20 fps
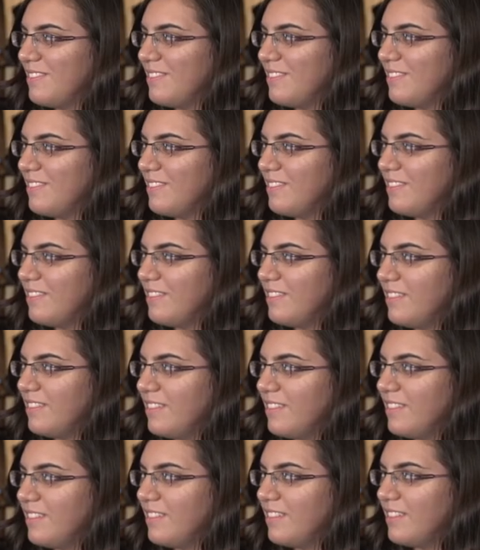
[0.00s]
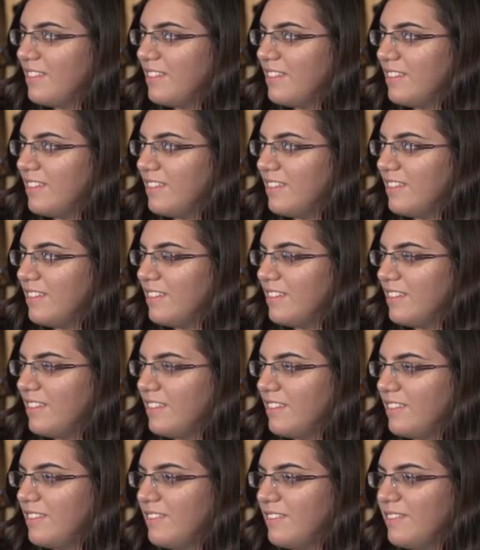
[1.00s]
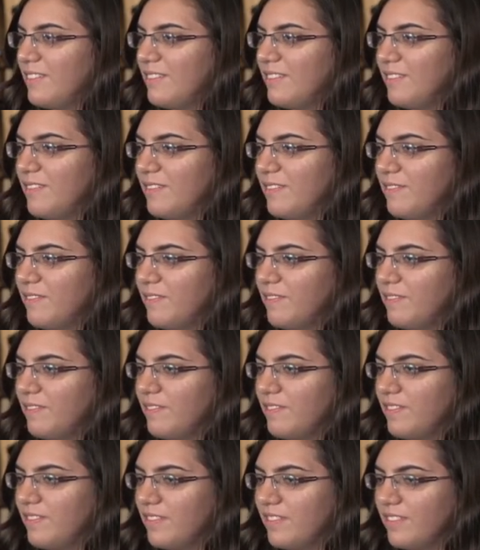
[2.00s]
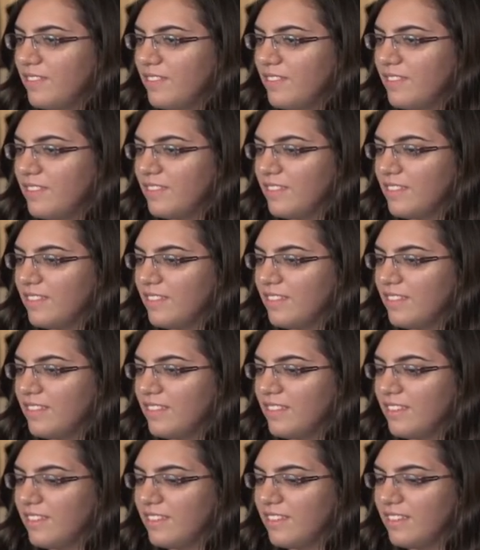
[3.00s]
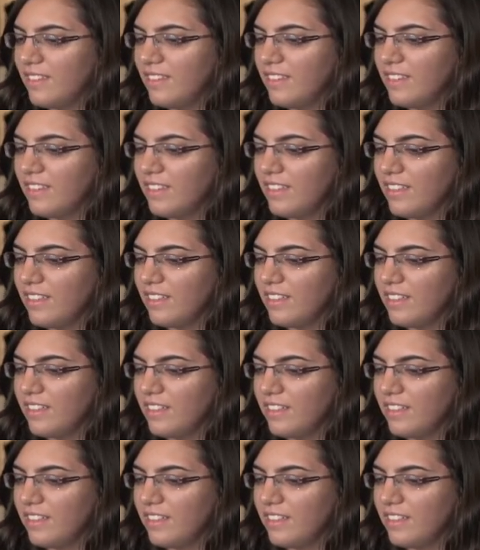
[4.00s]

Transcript: (silent)